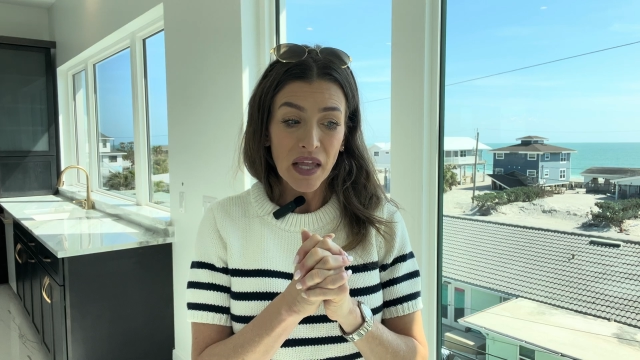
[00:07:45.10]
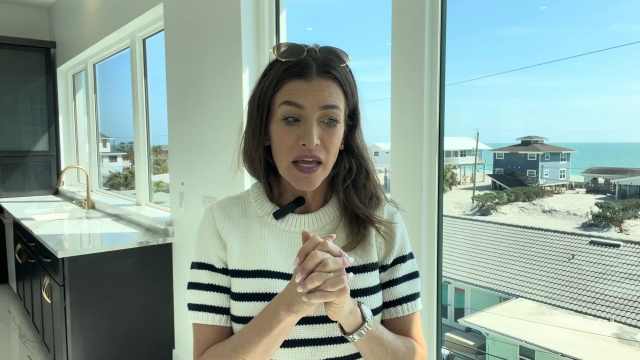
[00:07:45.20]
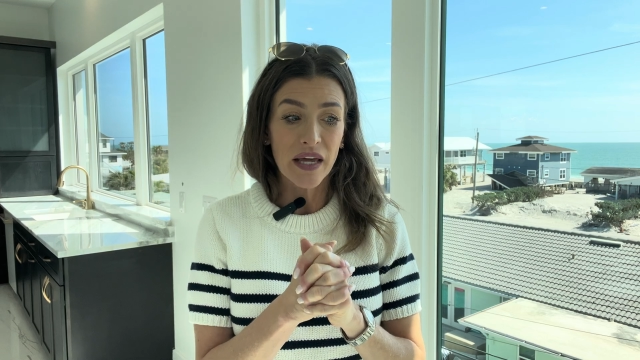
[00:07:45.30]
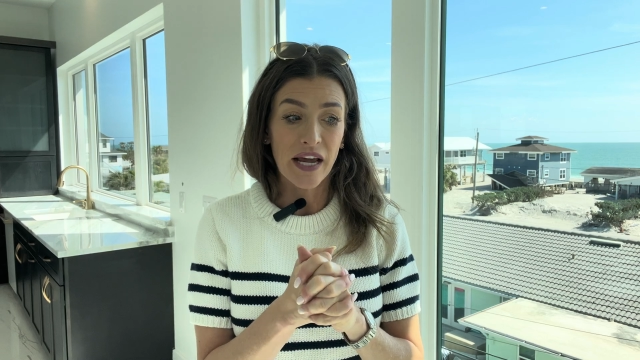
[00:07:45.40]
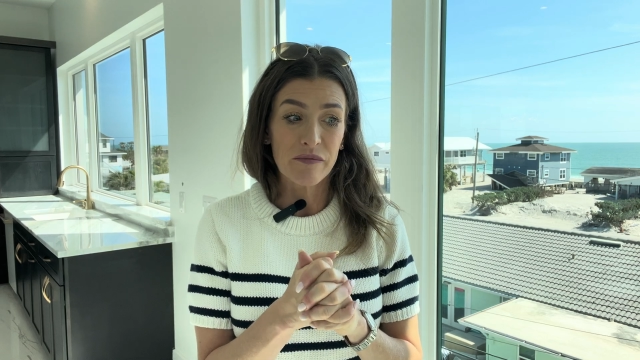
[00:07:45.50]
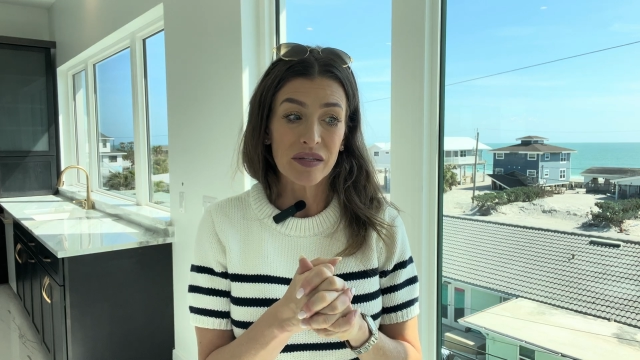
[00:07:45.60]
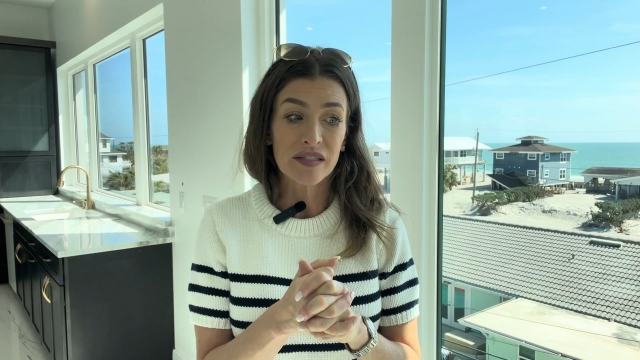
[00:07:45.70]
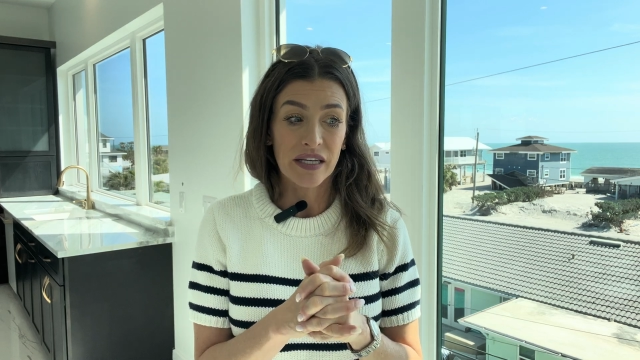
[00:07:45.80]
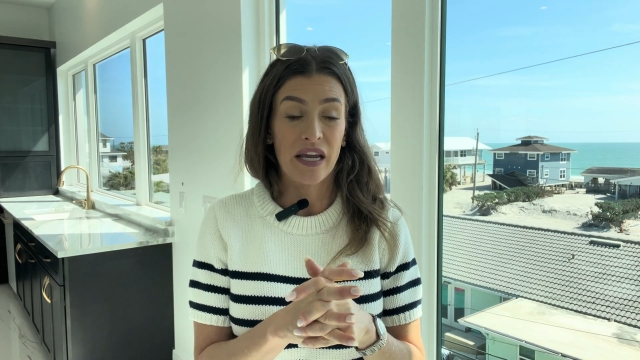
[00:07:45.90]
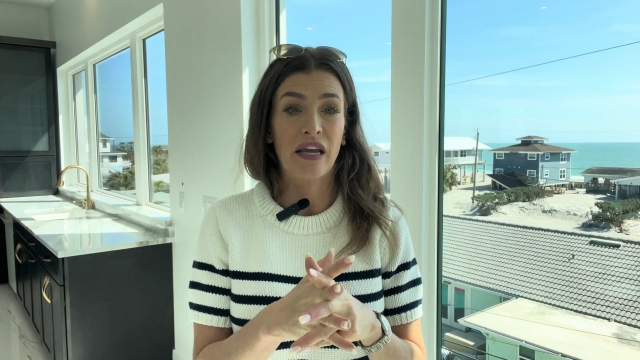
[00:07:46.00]
And I've been
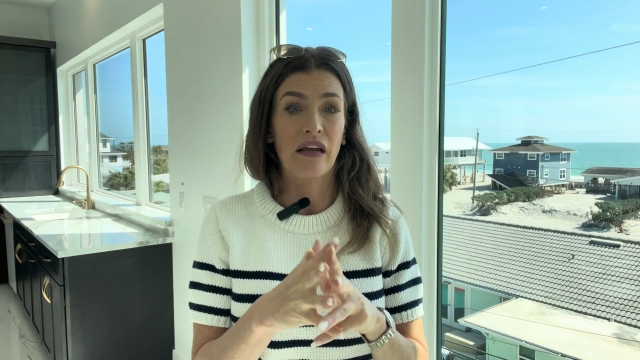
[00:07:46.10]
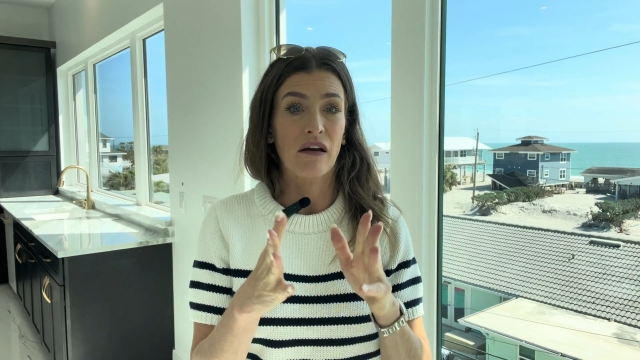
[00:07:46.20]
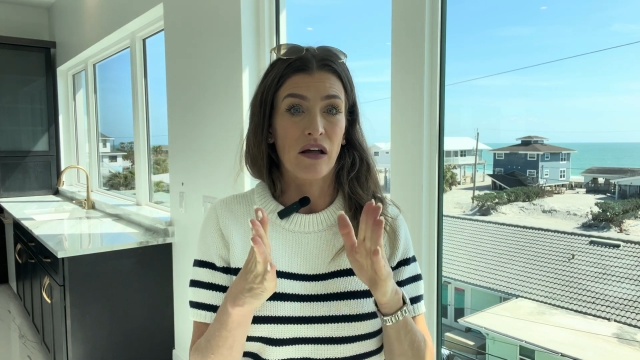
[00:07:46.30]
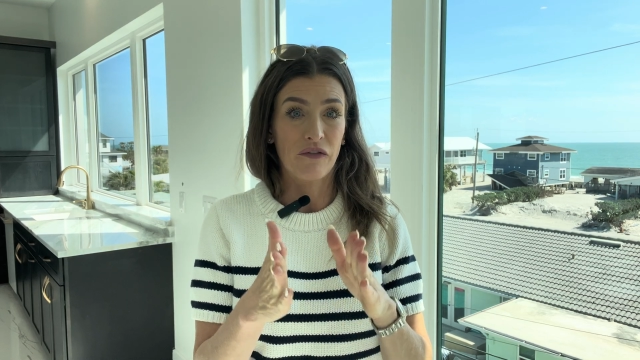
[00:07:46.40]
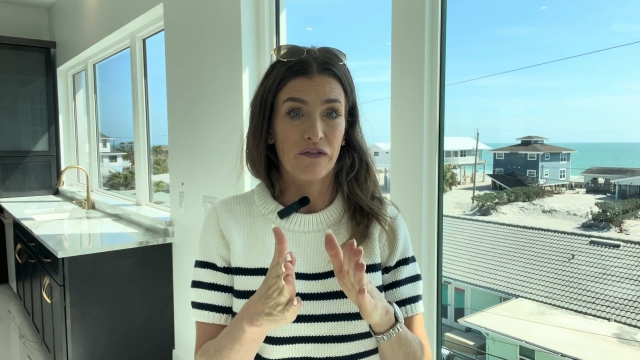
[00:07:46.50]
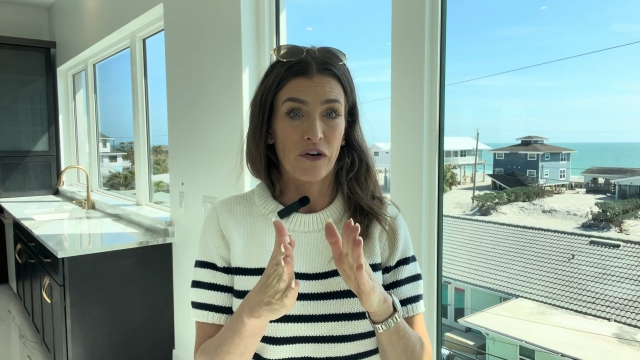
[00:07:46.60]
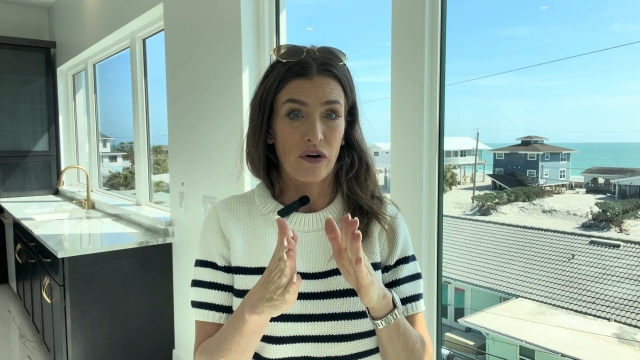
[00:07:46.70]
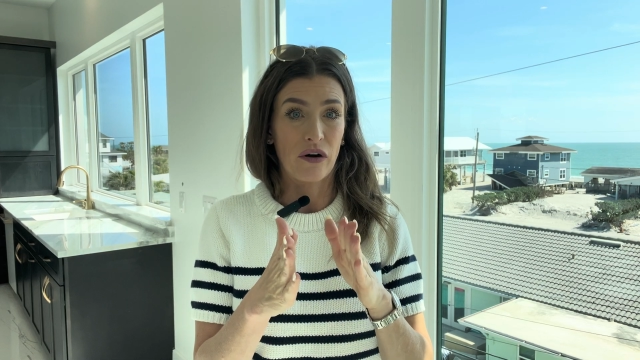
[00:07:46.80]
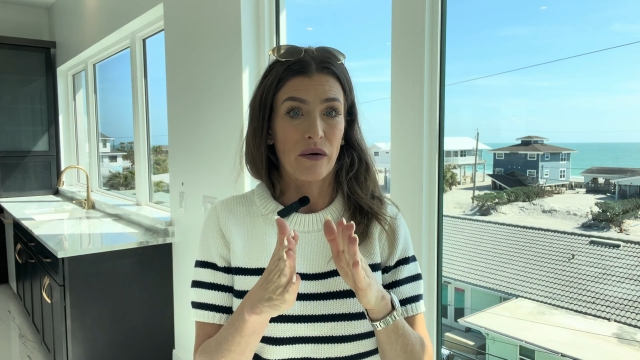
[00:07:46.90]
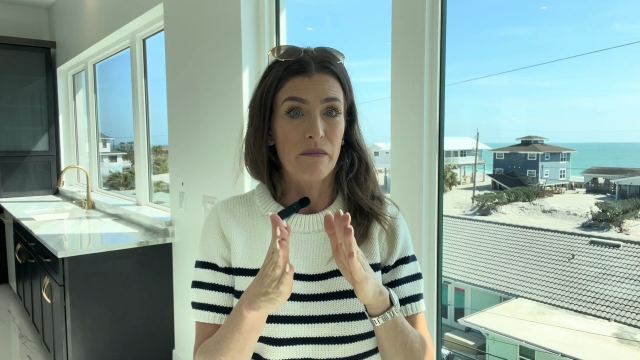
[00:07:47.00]
saying
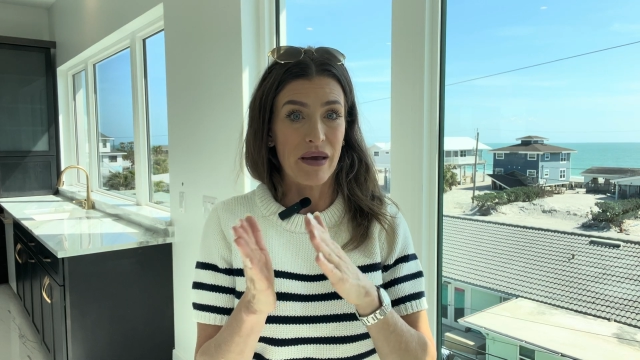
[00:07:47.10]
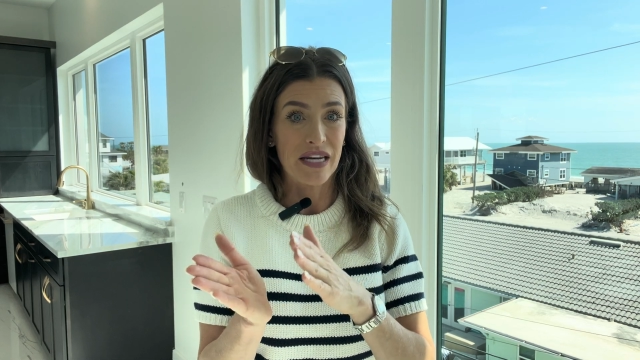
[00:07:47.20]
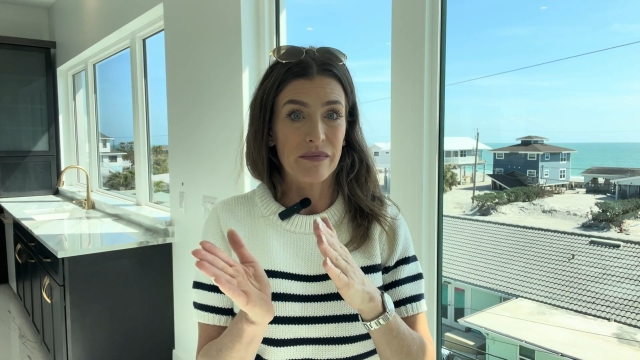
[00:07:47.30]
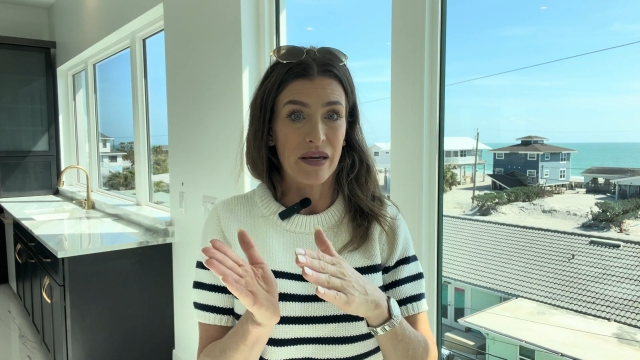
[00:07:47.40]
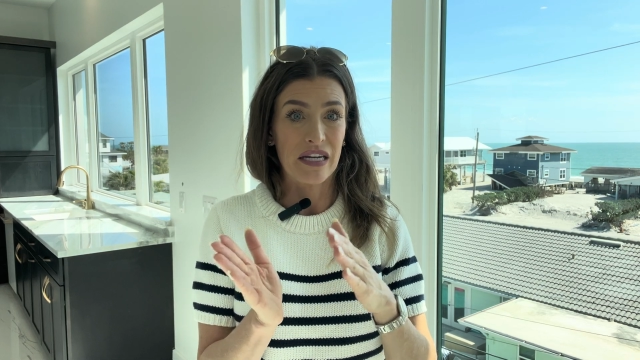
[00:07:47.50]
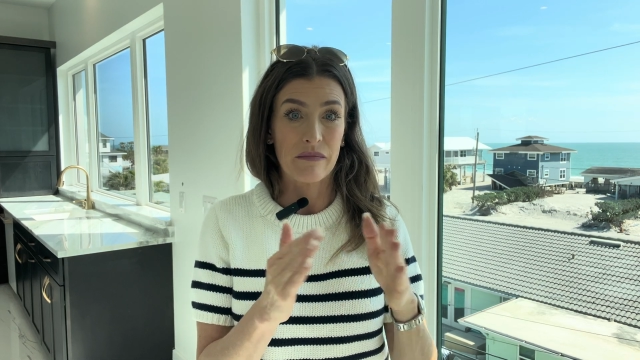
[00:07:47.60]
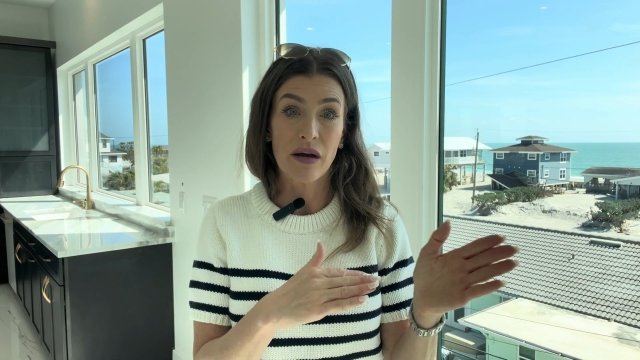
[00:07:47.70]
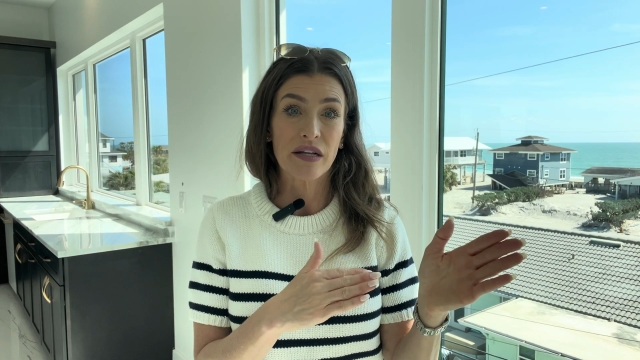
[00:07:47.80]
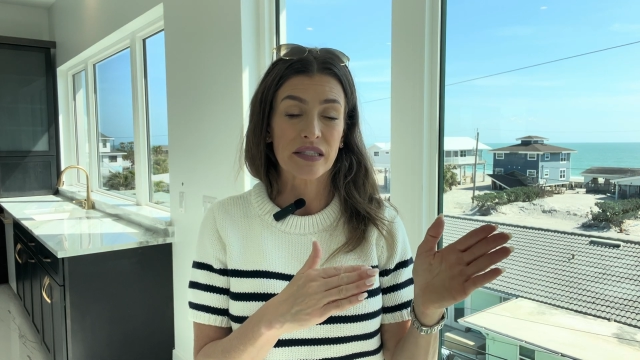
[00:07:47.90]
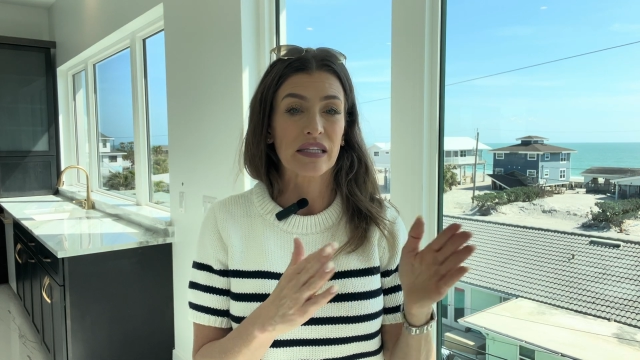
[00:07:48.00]
for many, many
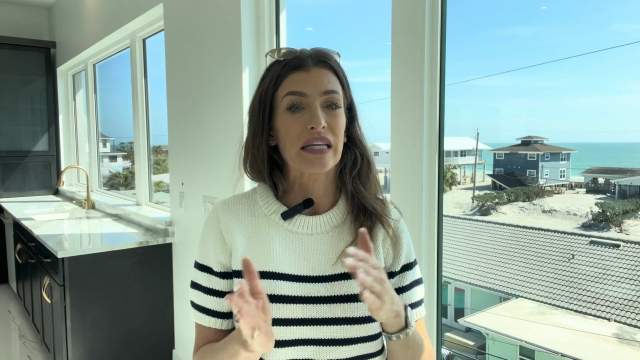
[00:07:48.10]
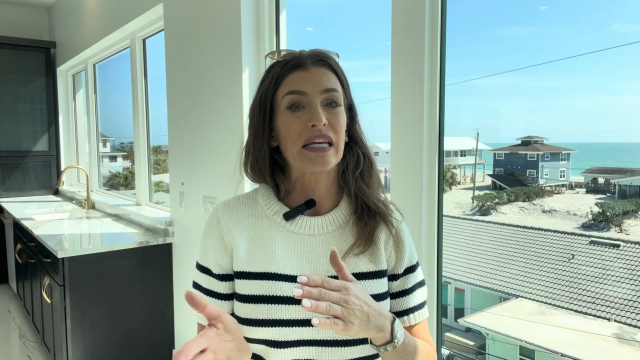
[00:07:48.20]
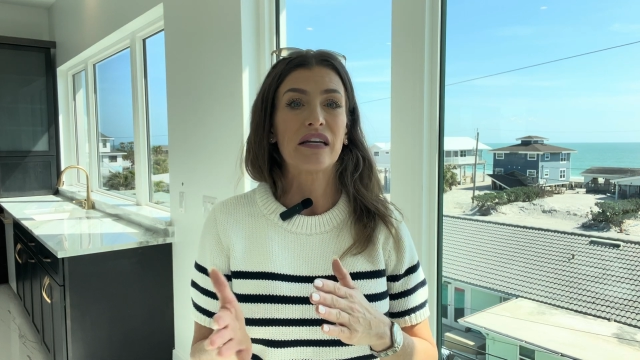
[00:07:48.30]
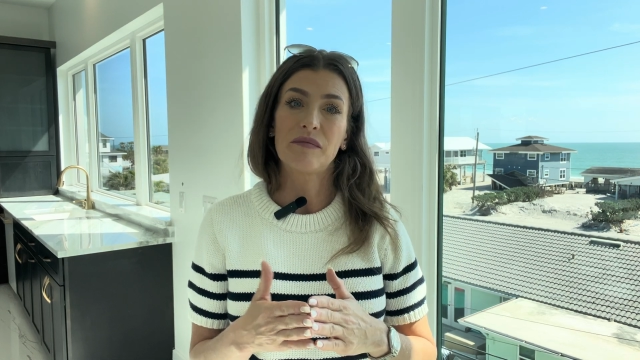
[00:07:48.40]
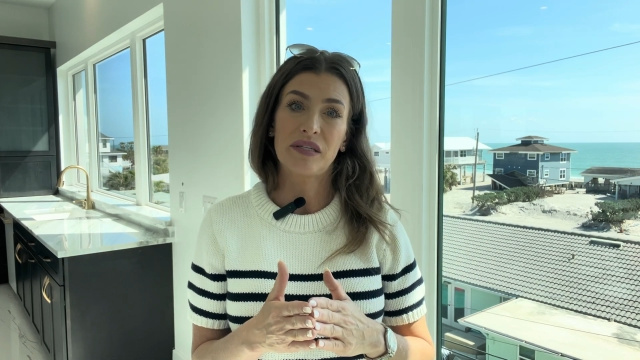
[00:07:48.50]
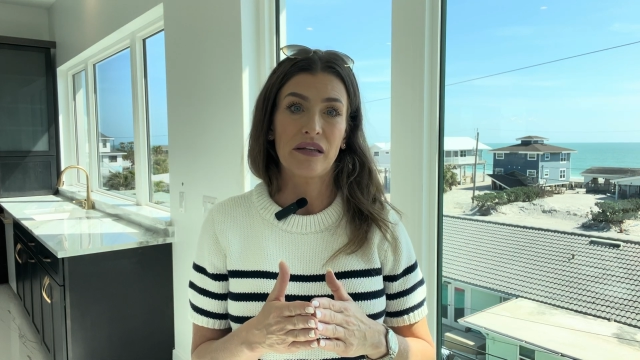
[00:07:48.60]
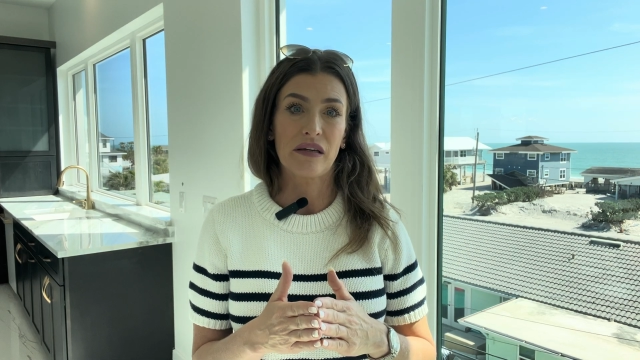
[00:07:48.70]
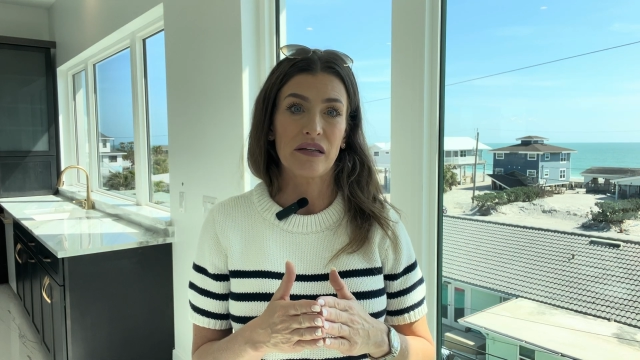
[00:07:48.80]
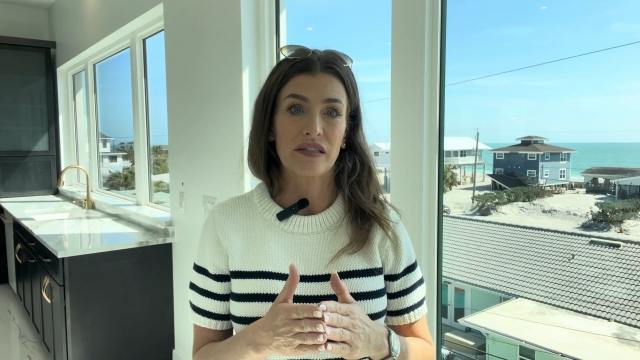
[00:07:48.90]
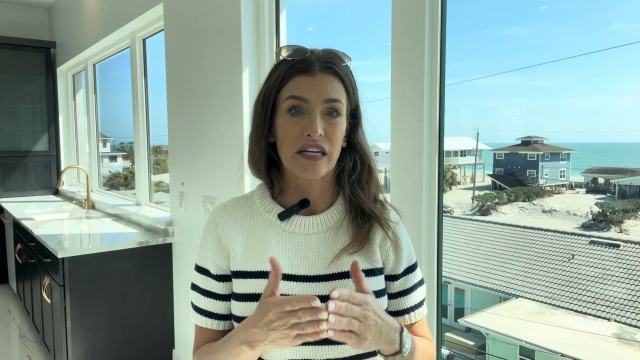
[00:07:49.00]
months leading up to this,